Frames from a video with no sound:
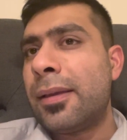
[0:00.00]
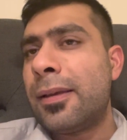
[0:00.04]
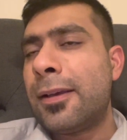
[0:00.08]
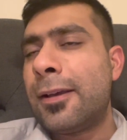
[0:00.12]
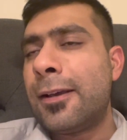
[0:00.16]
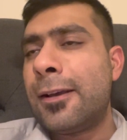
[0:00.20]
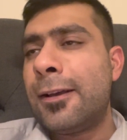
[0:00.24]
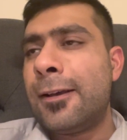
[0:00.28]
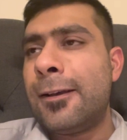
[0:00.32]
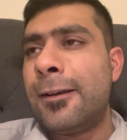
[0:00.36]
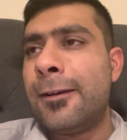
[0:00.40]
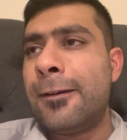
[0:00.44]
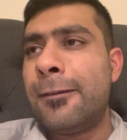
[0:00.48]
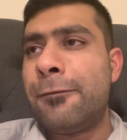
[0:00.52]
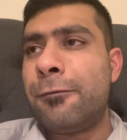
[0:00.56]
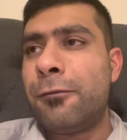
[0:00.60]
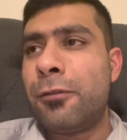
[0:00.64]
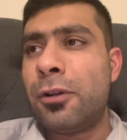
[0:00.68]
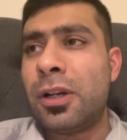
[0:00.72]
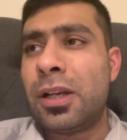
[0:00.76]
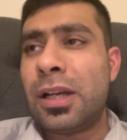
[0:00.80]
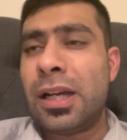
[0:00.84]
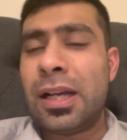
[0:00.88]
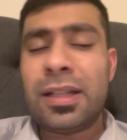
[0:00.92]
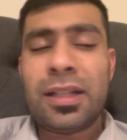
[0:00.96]
Uh,
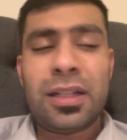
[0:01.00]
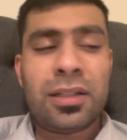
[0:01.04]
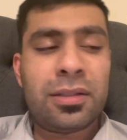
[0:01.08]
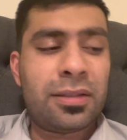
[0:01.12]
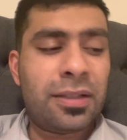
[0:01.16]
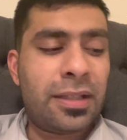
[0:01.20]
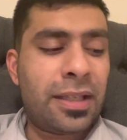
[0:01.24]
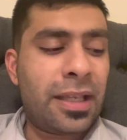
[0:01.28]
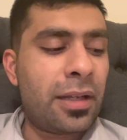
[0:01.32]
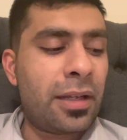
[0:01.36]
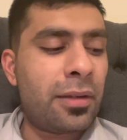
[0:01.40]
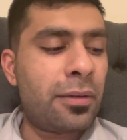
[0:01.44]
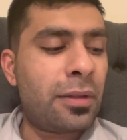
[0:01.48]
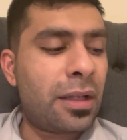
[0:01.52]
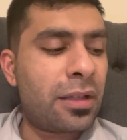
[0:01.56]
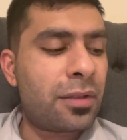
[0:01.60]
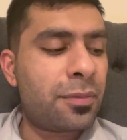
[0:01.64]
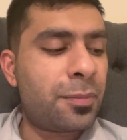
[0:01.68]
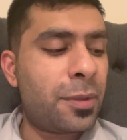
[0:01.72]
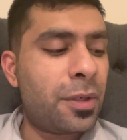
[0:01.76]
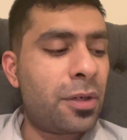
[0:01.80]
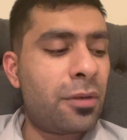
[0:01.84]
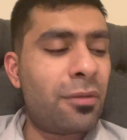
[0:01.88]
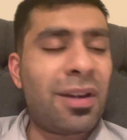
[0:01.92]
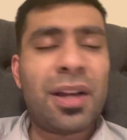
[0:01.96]
for a guy that's, again, that's
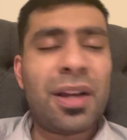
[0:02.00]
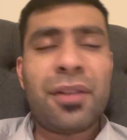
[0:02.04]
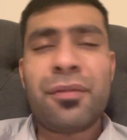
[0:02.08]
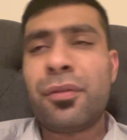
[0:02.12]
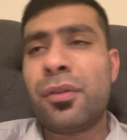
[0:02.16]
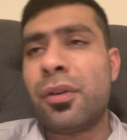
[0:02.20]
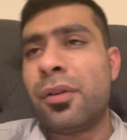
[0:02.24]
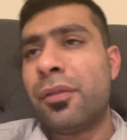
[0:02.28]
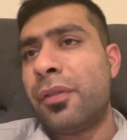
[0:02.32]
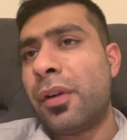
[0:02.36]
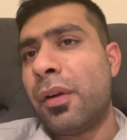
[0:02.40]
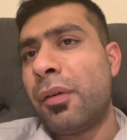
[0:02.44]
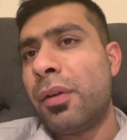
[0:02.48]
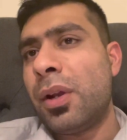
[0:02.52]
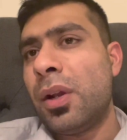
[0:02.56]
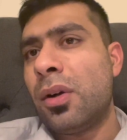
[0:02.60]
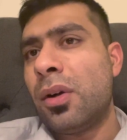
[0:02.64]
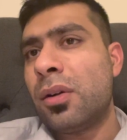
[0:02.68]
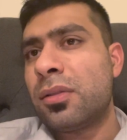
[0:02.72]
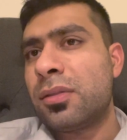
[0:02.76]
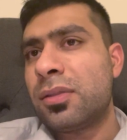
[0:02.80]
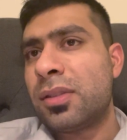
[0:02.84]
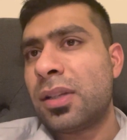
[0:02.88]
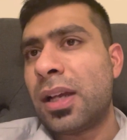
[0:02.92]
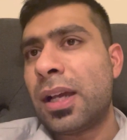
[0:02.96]
been around for a very
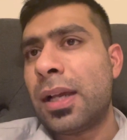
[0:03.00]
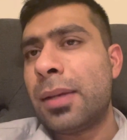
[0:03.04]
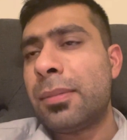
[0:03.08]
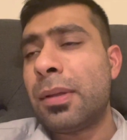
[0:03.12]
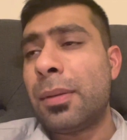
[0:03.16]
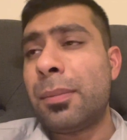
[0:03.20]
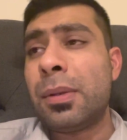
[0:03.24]
long time,